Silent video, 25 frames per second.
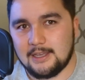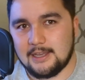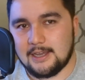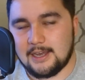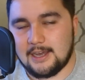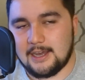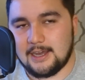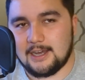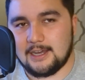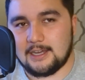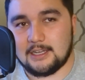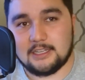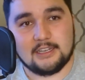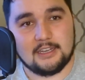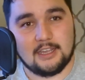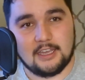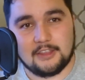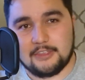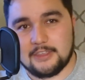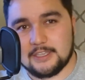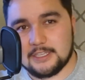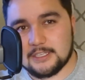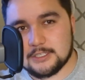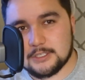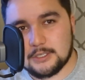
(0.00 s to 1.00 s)

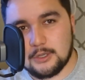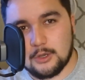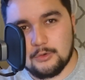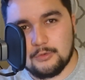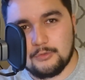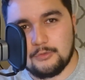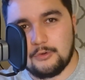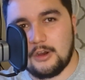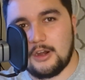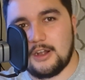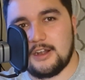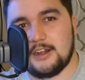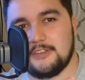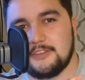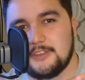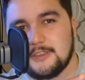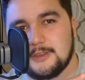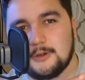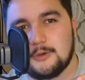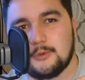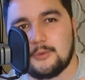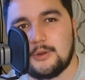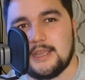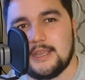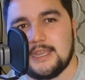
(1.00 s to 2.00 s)
Nothing so far,
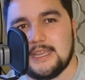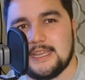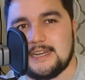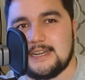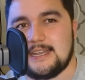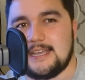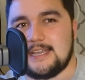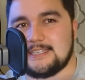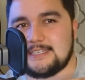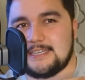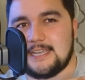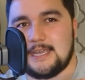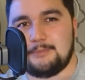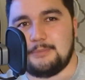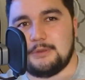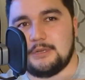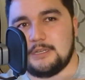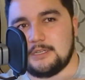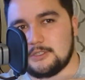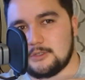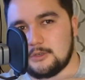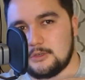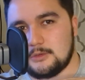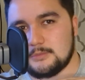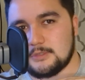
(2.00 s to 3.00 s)
nothing great has happened
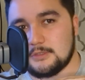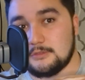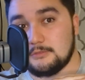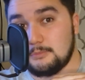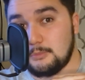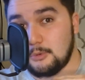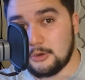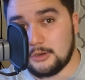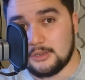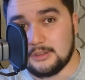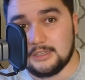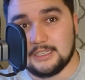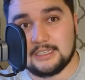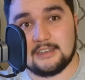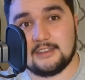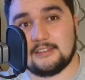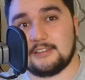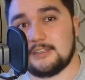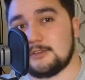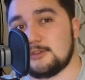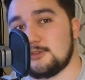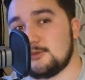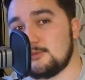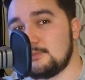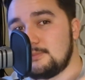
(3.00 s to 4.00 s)
in terms of Borderlink,
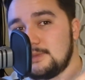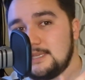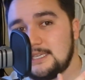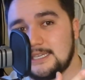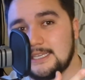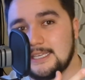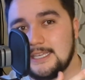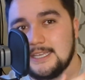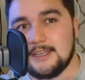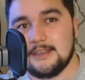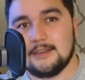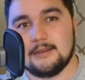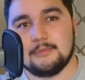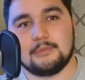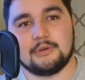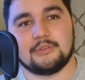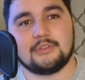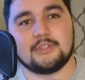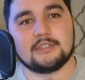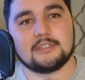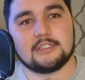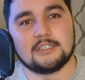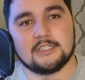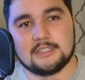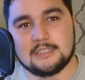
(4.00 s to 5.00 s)
nothing too big, but
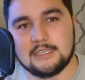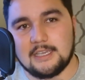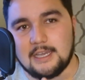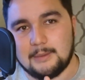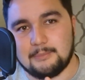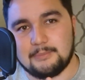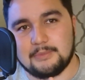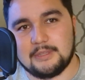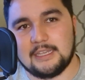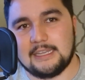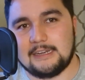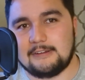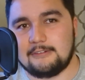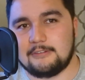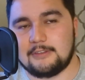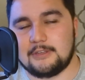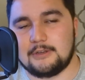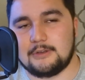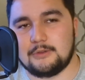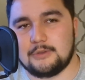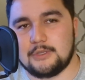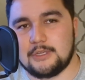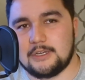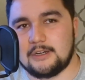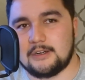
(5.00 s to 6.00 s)
this is just the update for the
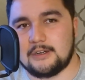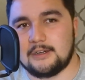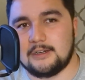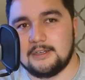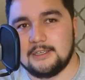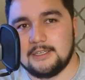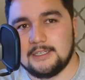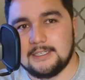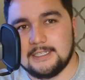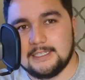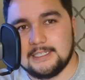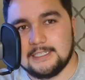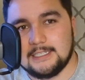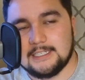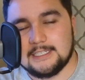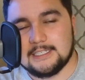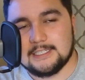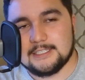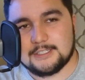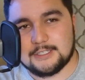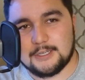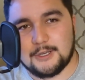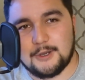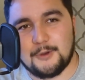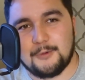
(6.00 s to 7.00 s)
new year.
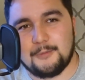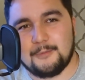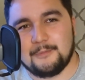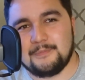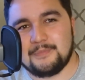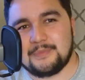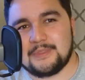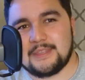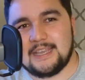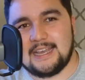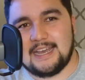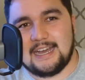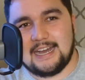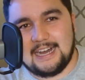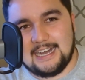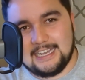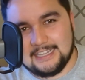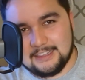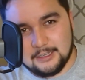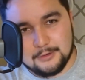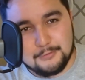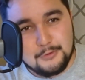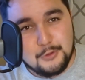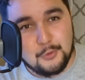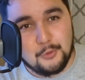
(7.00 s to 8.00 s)
So I
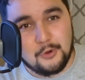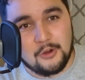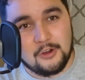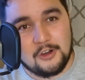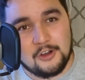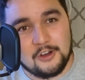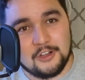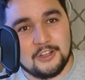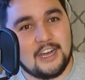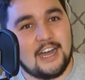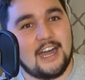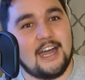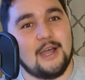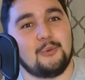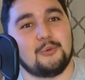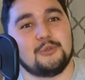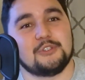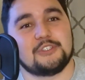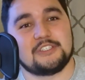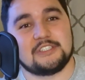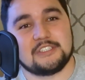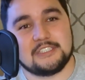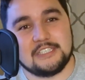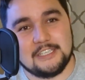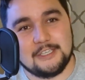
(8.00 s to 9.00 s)
love you all. I will
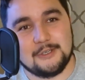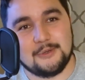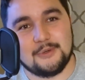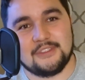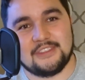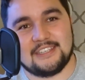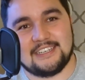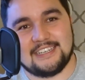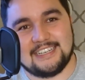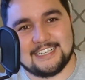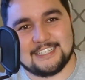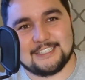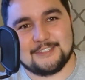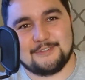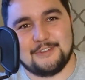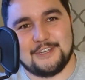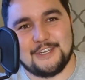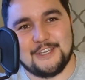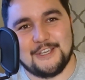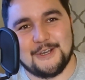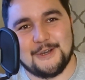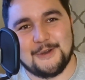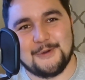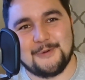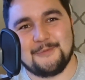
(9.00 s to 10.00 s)
see you in the next
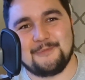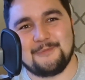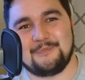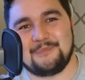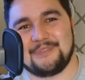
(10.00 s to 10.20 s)
video.